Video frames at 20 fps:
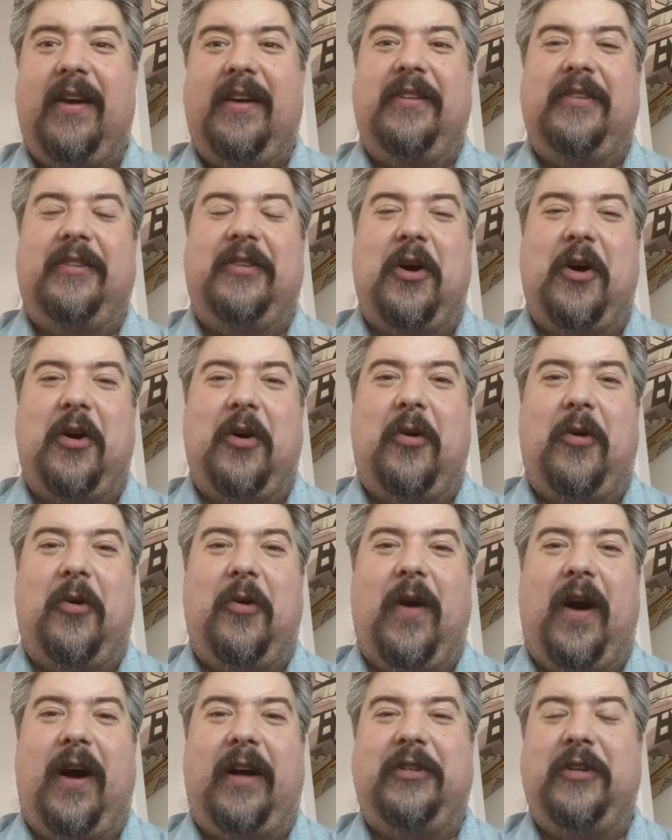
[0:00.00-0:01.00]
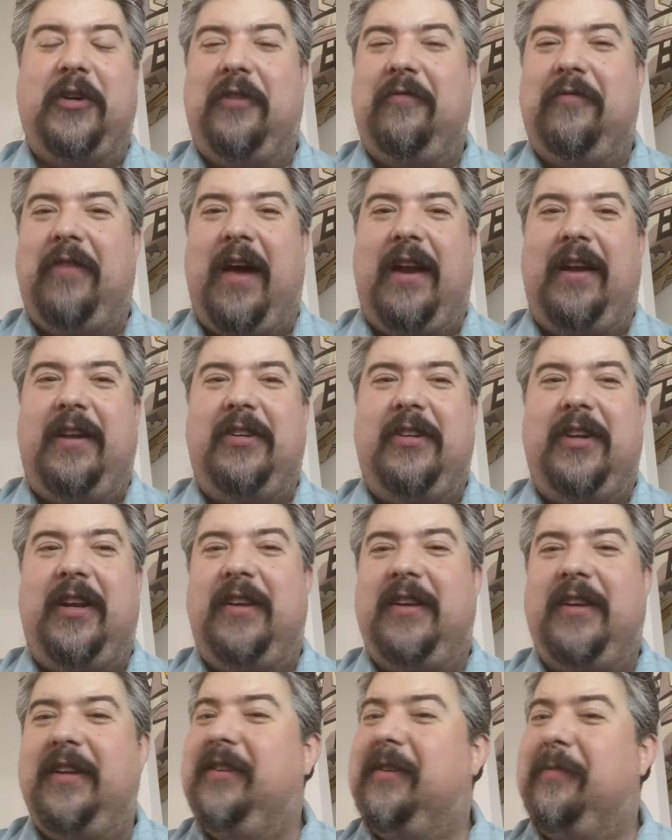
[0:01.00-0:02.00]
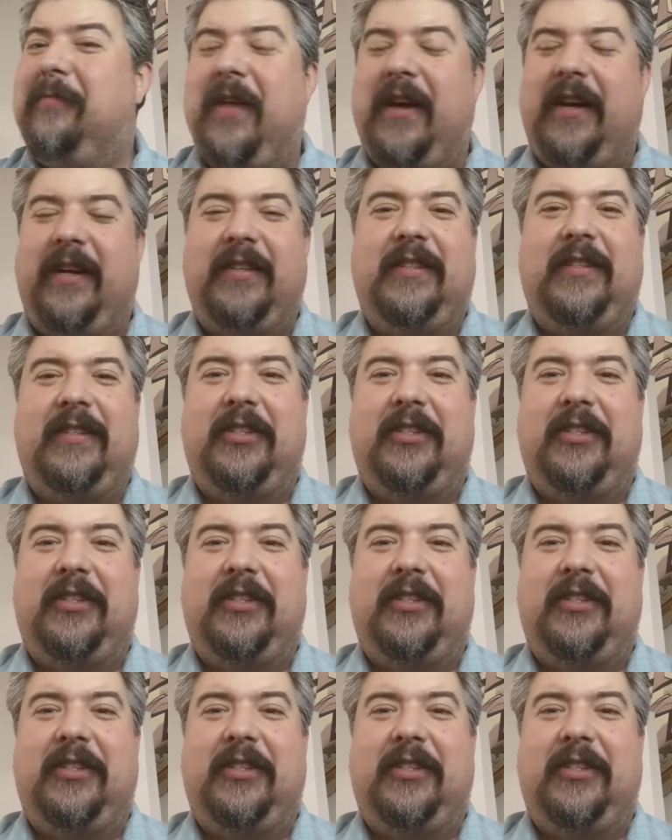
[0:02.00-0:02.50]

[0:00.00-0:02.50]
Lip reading: So I took advantage and did some things.